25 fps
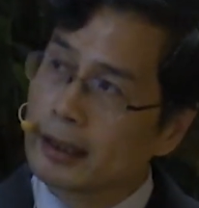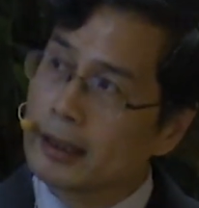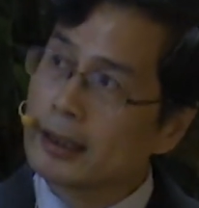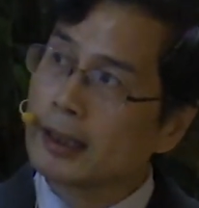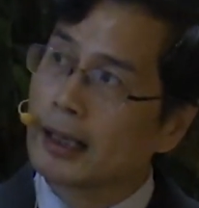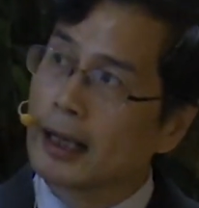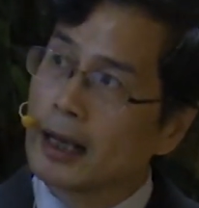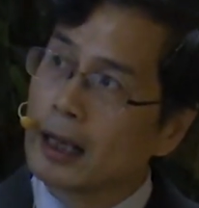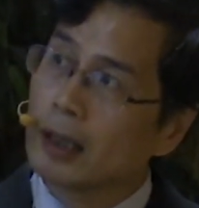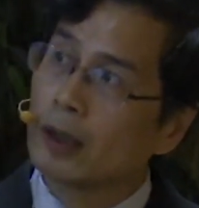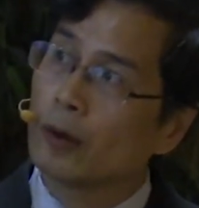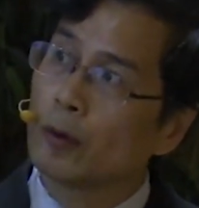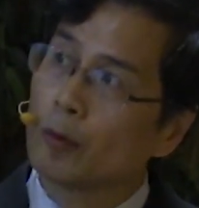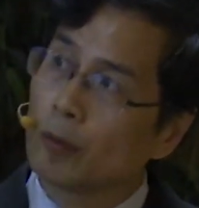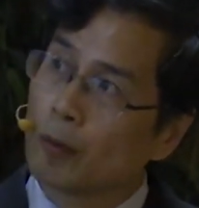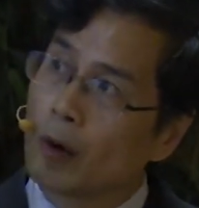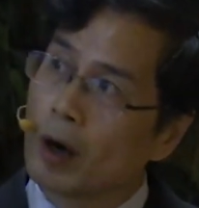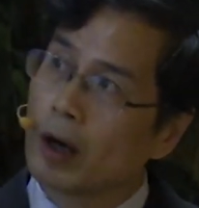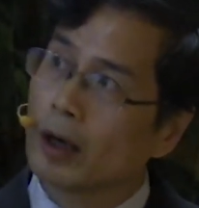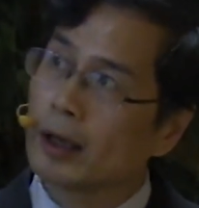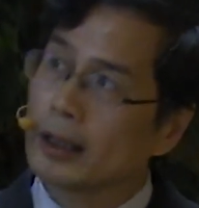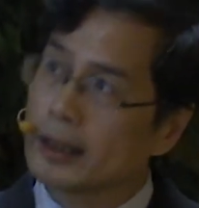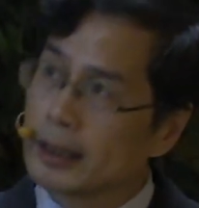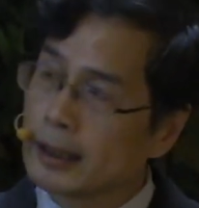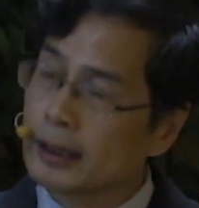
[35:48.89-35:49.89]
This kind of
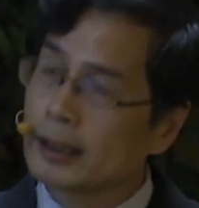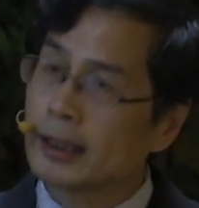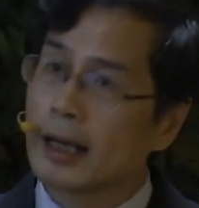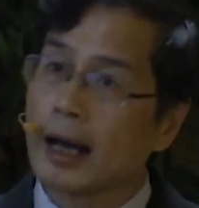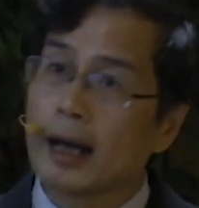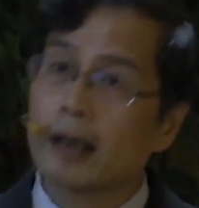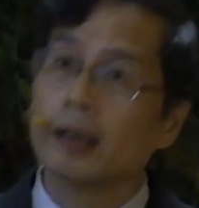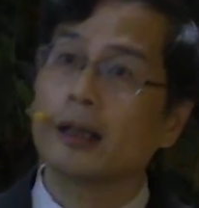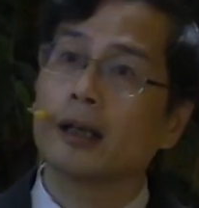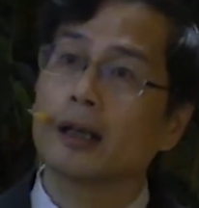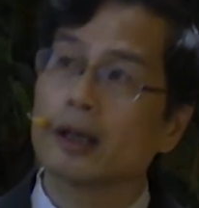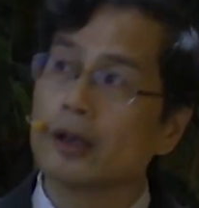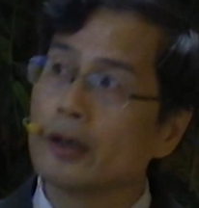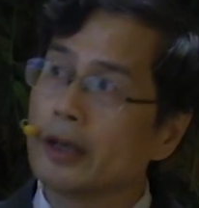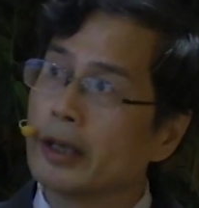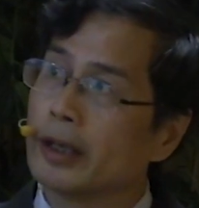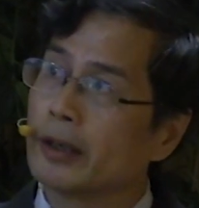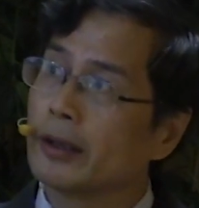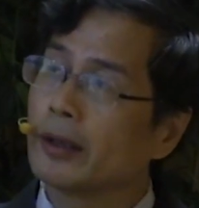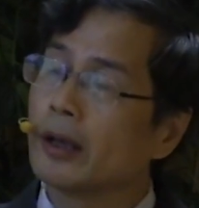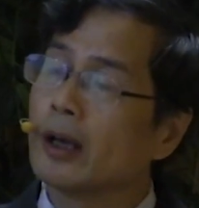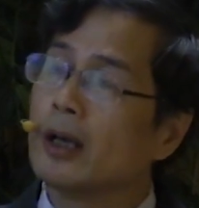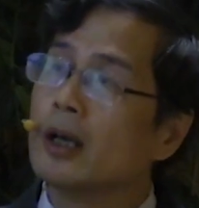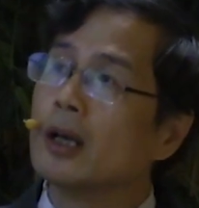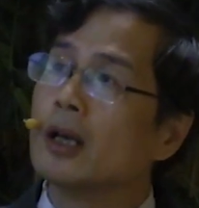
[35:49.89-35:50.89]
work is
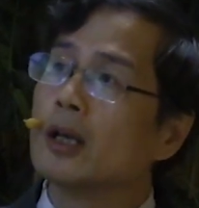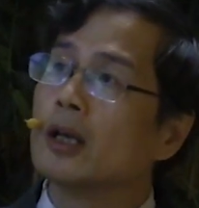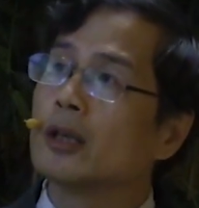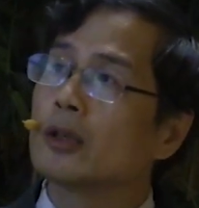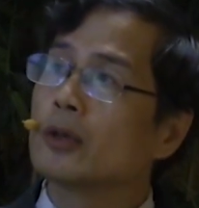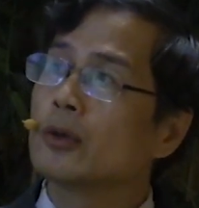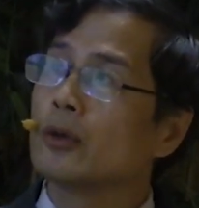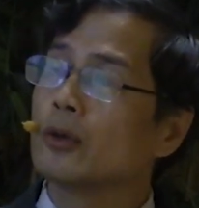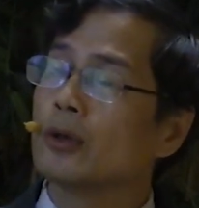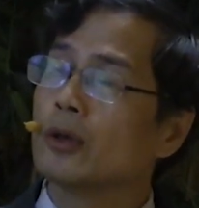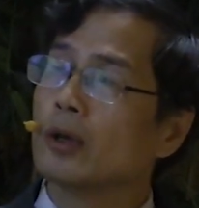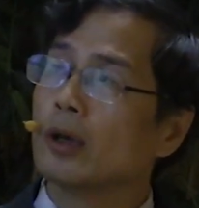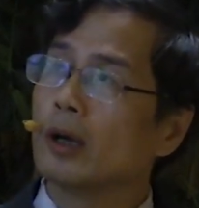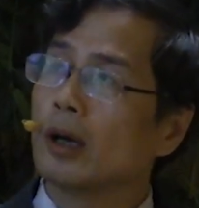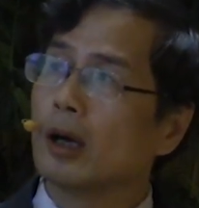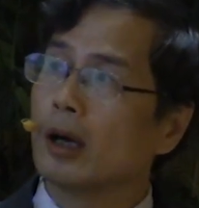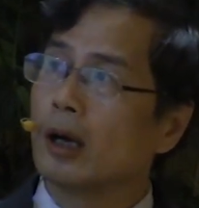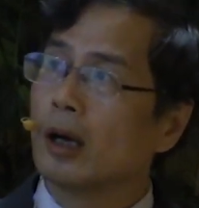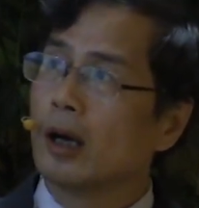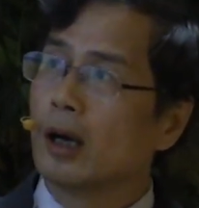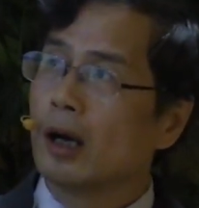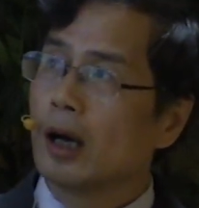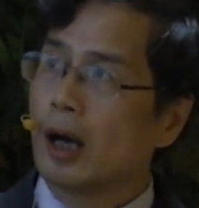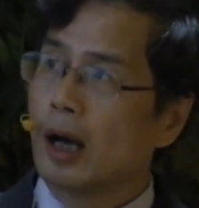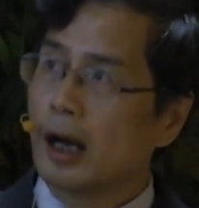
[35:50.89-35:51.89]
undergoing to
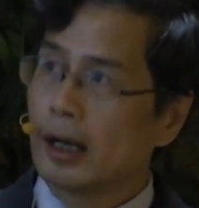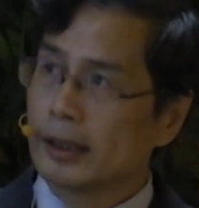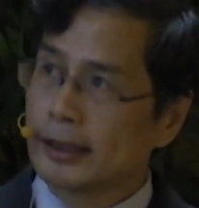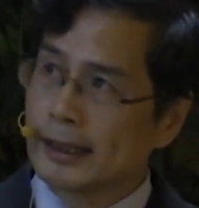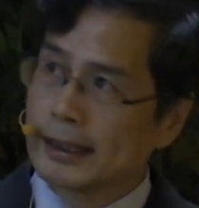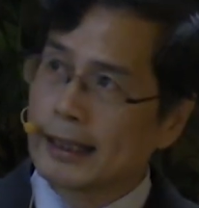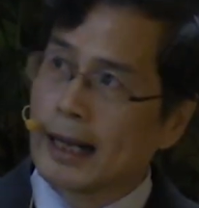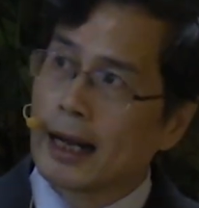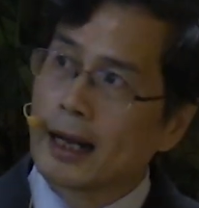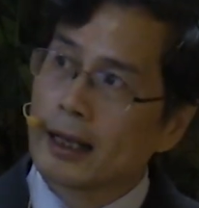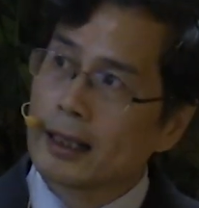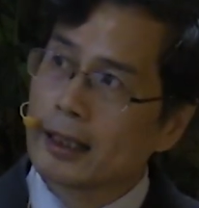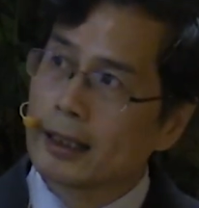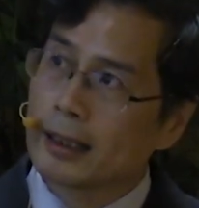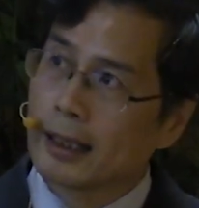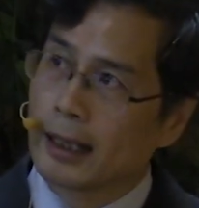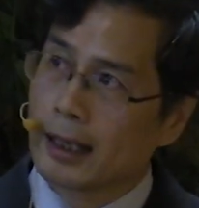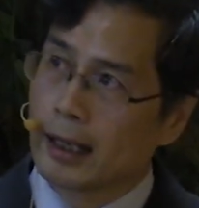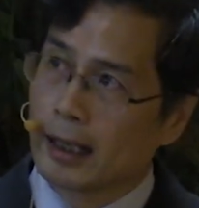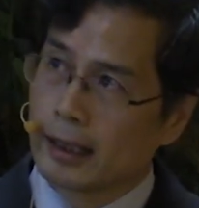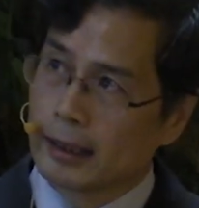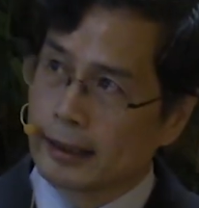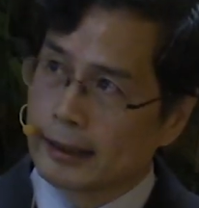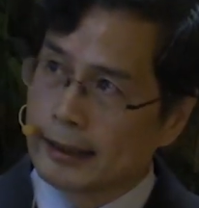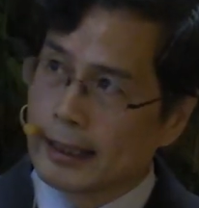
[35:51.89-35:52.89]
study
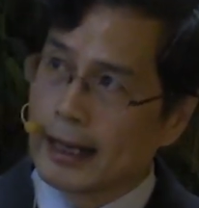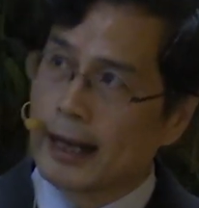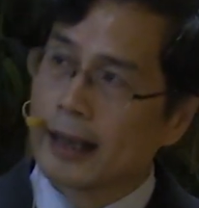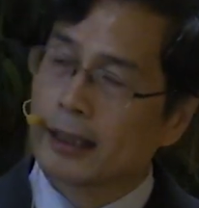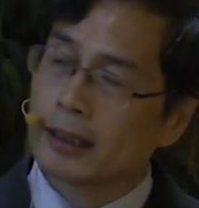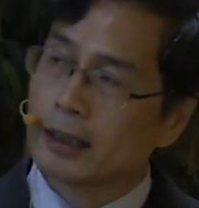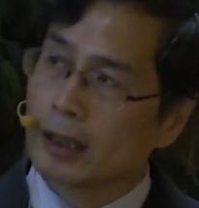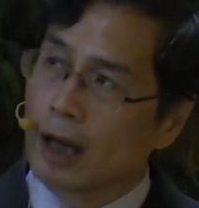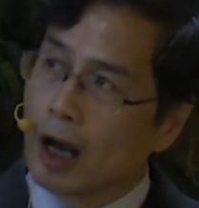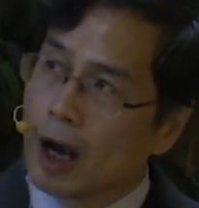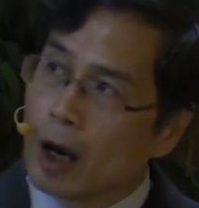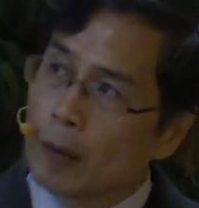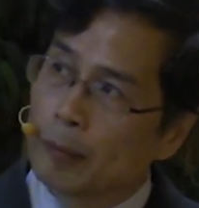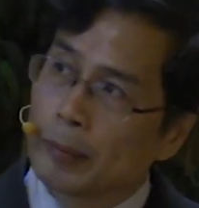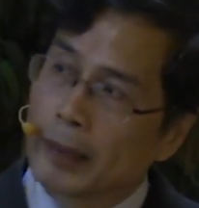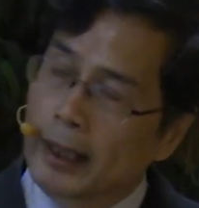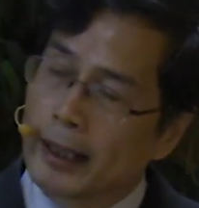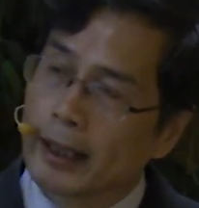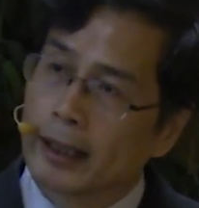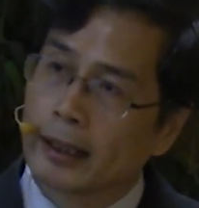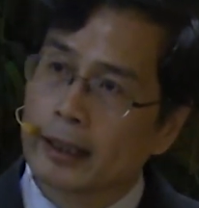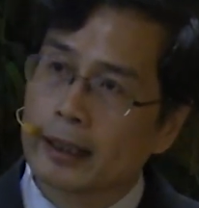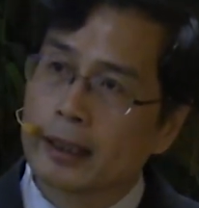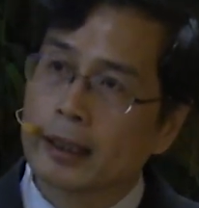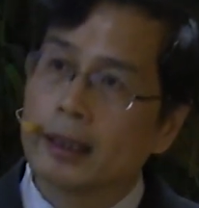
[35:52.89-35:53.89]
the cell's
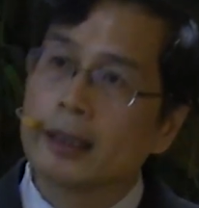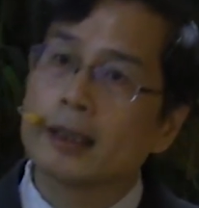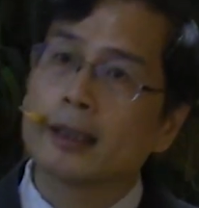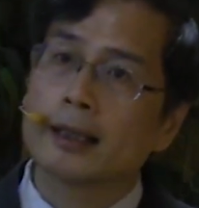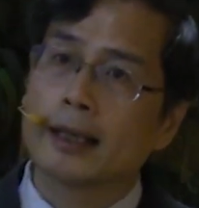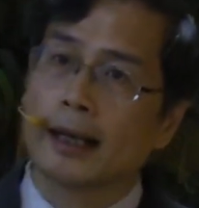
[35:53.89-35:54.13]
uptake,